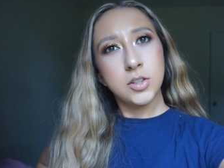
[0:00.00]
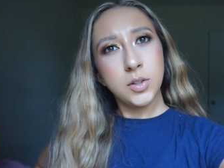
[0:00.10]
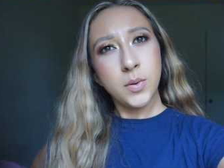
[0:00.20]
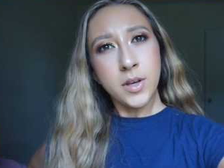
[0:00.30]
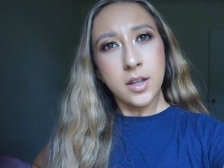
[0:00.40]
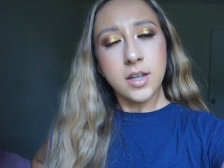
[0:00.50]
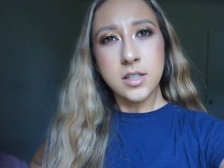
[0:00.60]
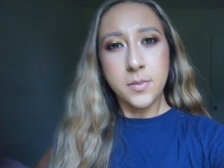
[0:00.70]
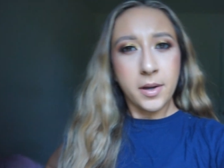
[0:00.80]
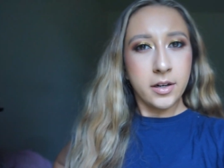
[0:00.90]
So yeah,
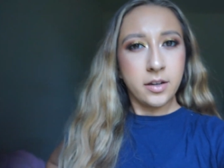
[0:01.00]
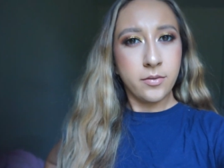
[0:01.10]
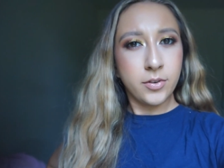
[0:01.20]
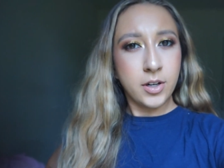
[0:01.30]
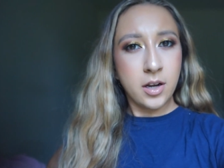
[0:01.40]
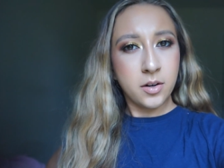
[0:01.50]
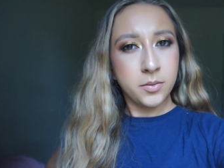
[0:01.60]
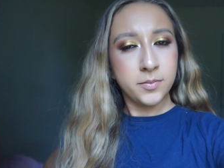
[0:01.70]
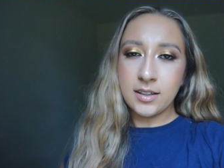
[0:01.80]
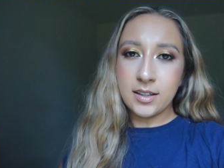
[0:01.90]
that's about it for
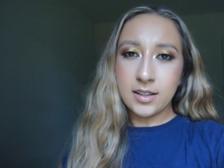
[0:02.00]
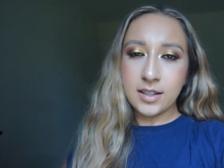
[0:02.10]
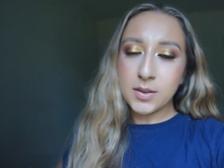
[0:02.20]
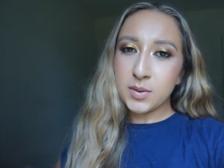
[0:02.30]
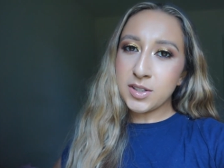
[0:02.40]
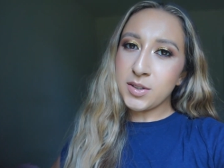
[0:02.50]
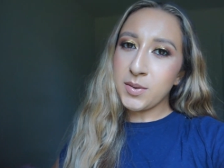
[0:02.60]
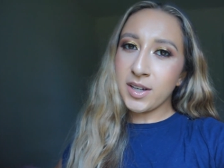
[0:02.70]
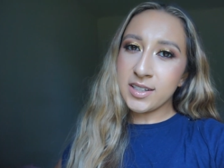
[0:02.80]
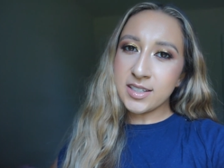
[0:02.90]
now. I will see you
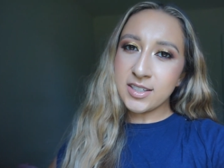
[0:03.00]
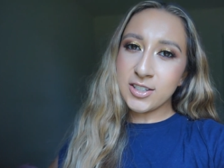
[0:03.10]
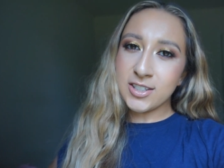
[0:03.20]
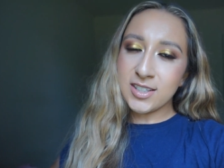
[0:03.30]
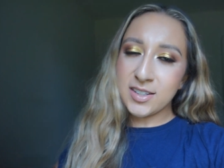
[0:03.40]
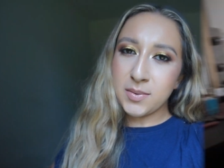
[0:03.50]
guys in just a